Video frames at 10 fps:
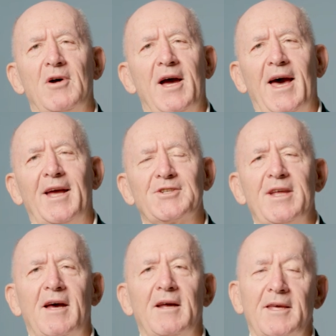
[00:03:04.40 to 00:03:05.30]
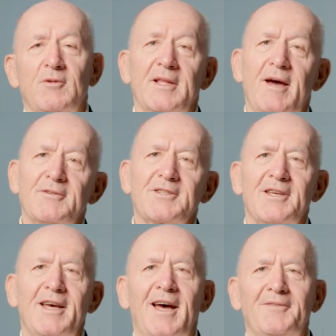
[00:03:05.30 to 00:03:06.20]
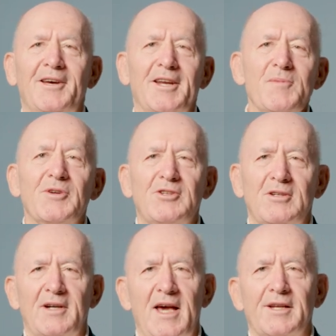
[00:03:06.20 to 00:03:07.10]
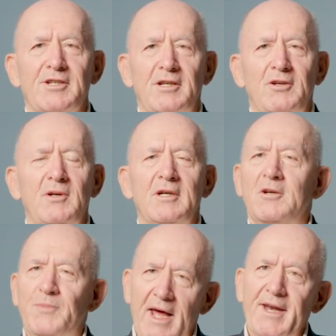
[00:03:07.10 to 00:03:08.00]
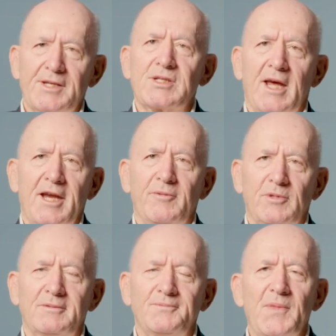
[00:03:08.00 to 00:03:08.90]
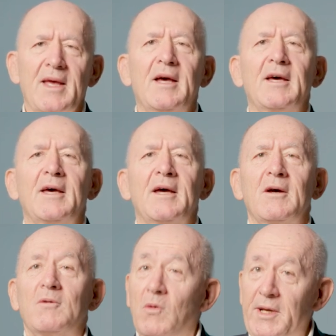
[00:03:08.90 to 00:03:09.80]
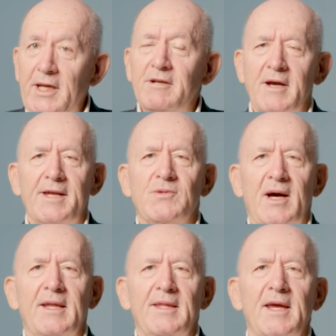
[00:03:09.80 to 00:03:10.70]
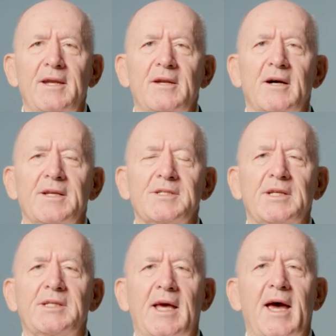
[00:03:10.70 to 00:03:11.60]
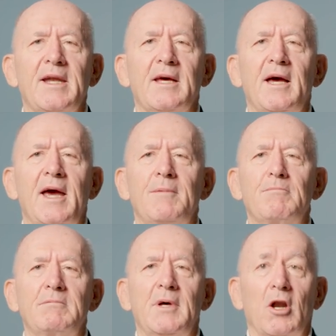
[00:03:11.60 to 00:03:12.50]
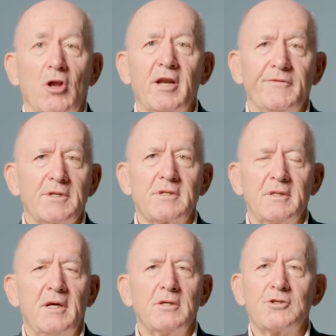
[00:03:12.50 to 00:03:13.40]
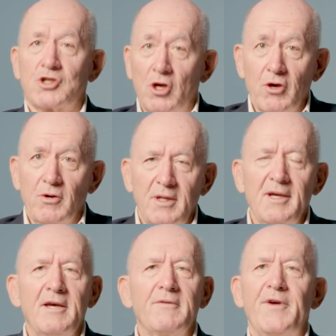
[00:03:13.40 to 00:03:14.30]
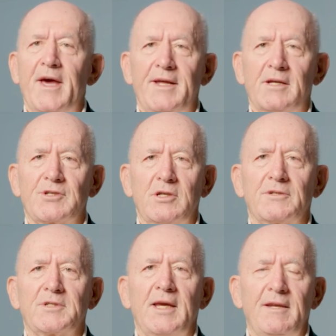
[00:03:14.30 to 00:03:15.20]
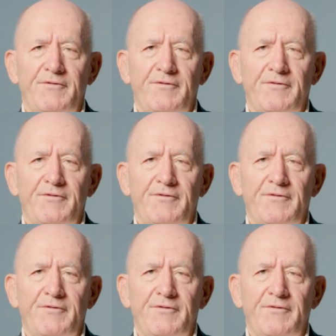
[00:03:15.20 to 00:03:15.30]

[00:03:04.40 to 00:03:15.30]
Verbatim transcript: my age now, I think, well, that was a fairly immature attitude, but understandable. Well, we did graduate at the end of nineteen sixty-eight, and a lot of us soon found ourselves in